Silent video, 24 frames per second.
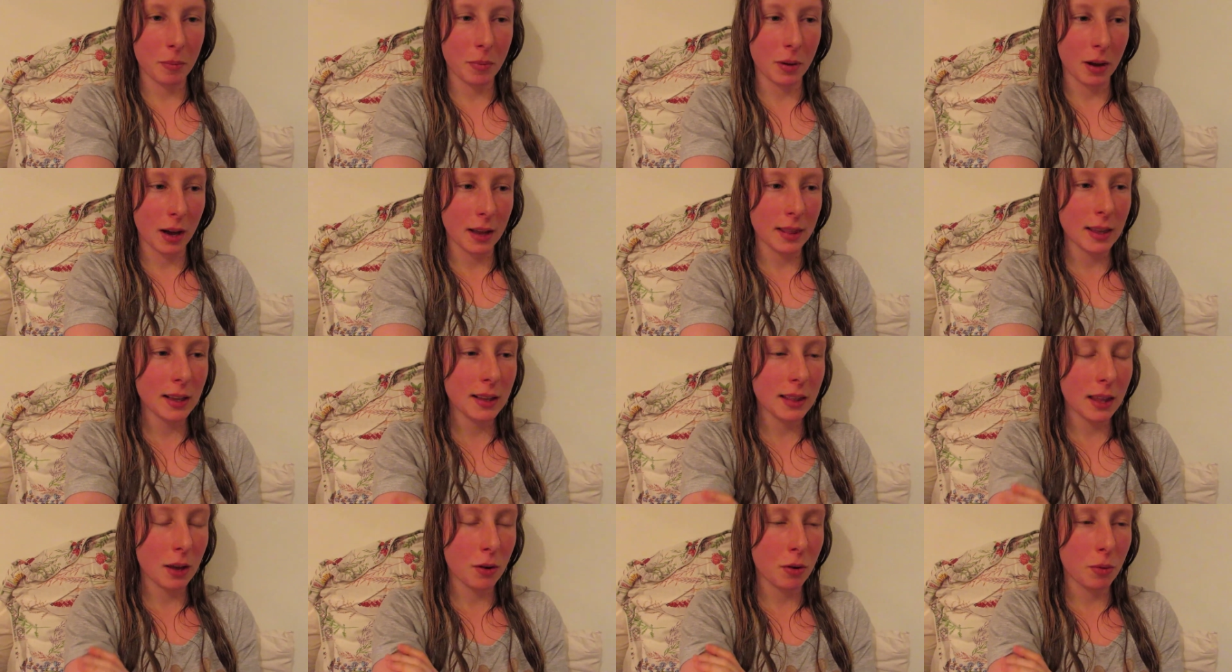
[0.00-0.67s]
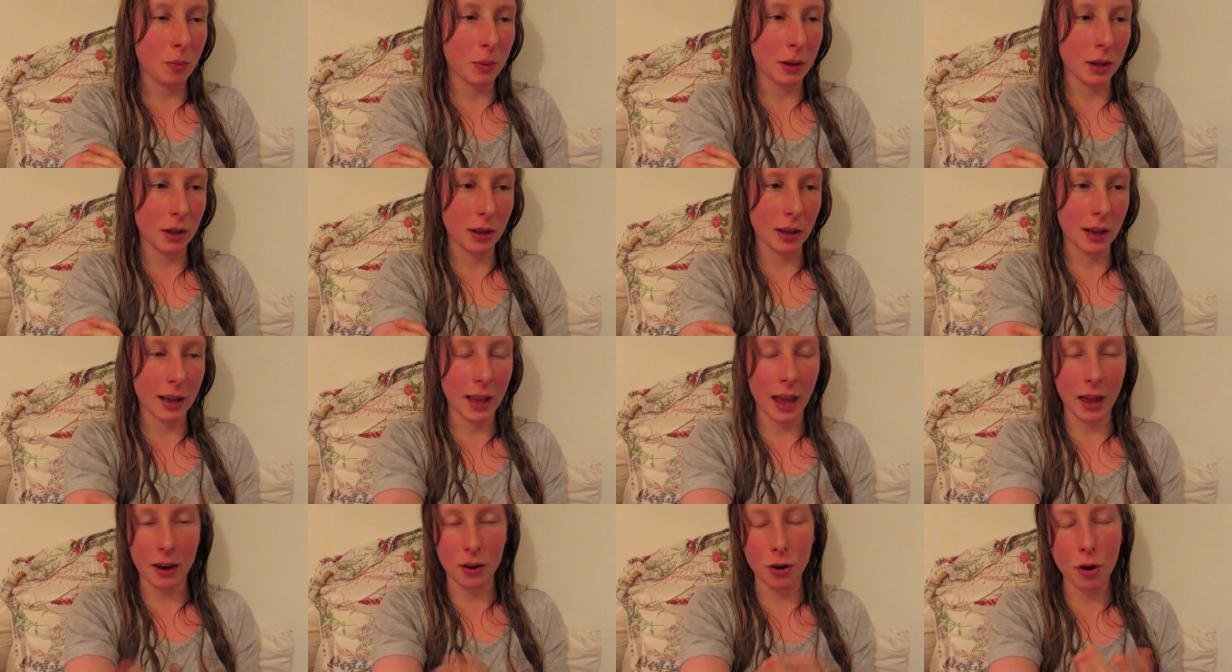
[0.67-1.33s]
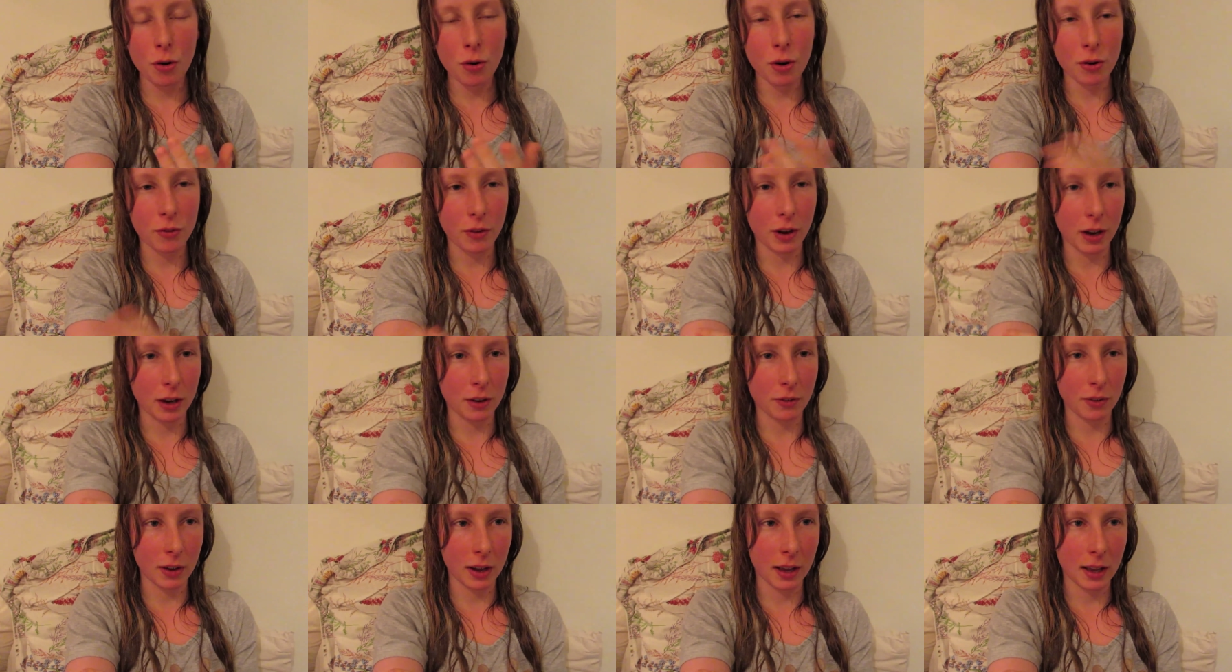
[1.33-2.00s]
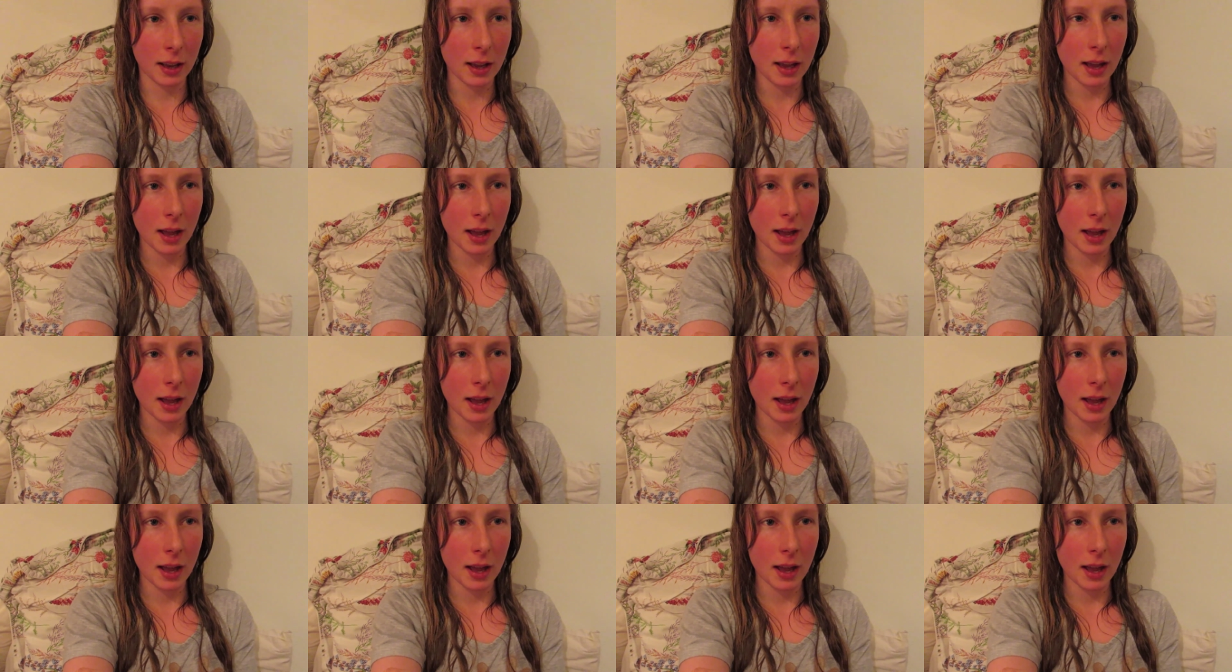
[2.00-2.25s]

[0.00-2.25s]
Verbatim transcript: But I think they would be, again, horrified if I